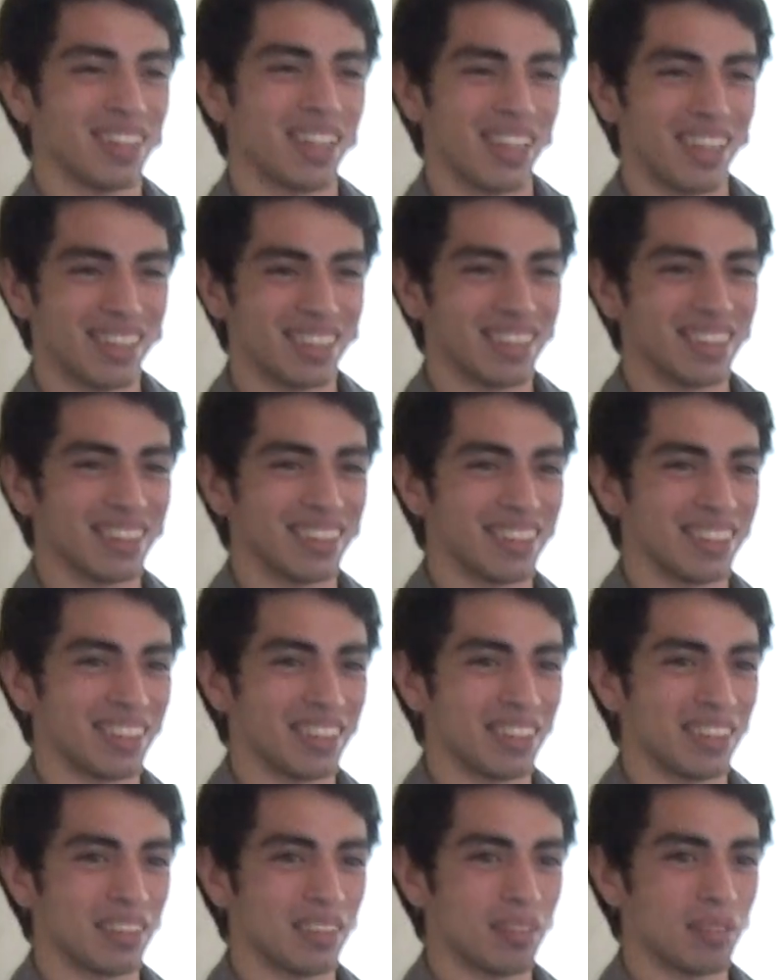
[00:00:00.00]
and
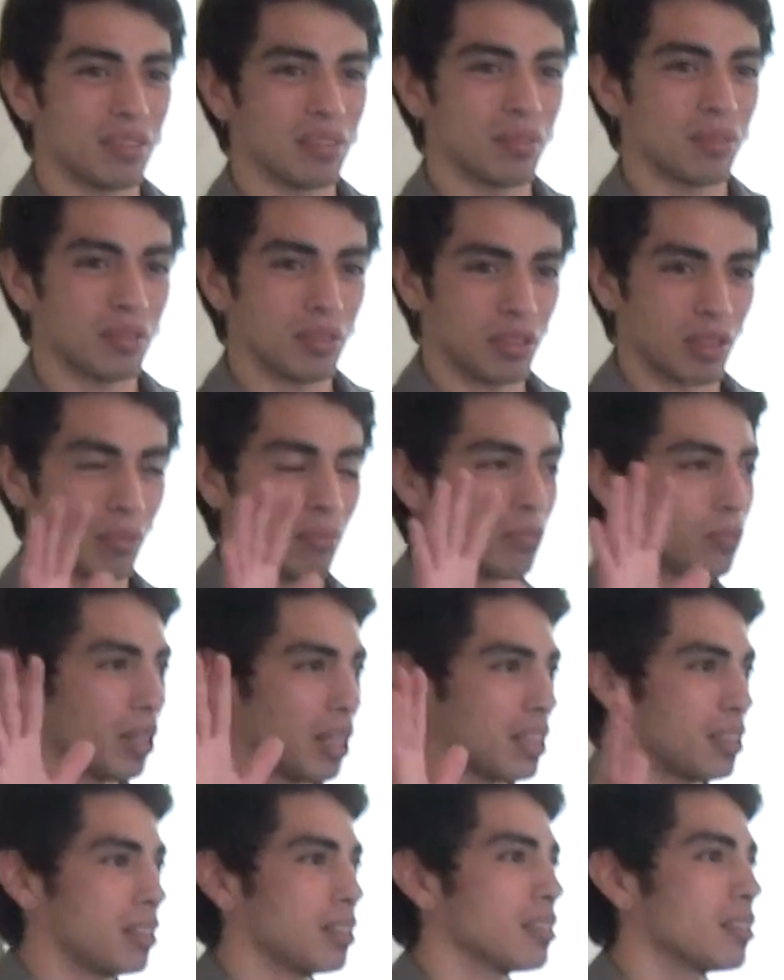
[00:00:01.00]
some
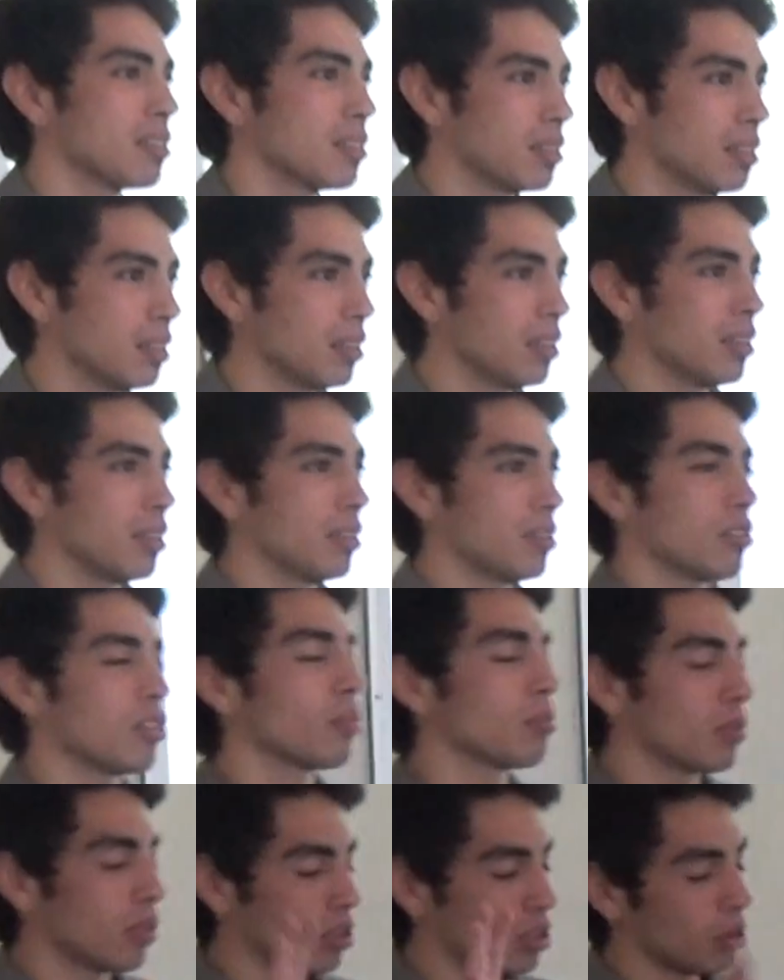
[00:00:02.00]

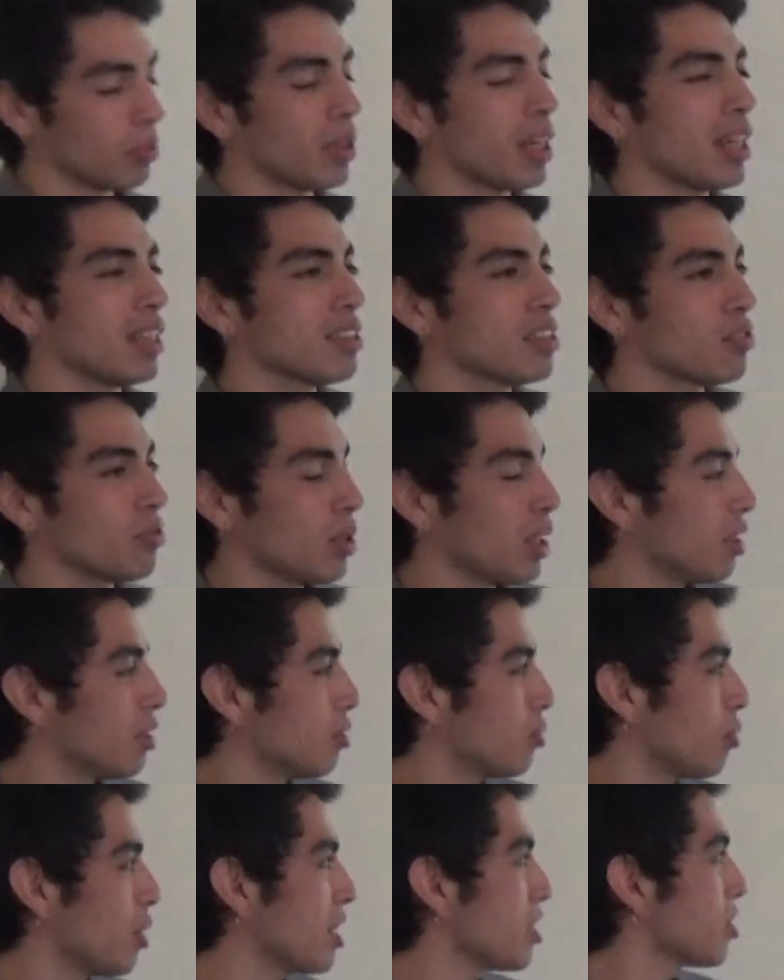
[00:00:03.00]
hands
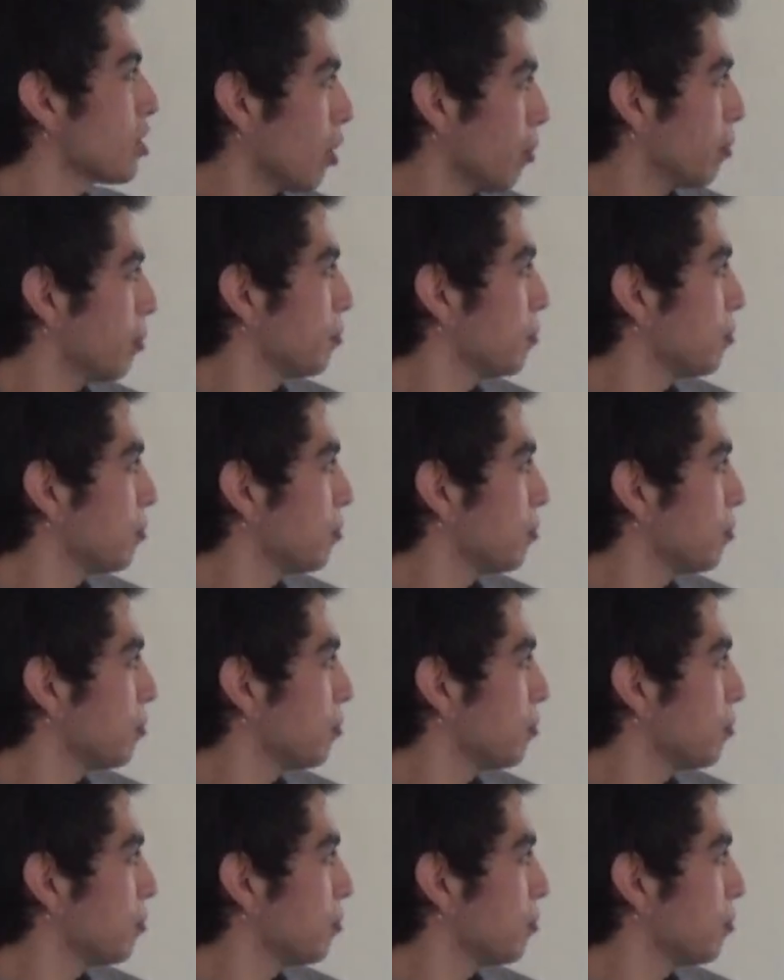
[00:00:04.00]
raised up.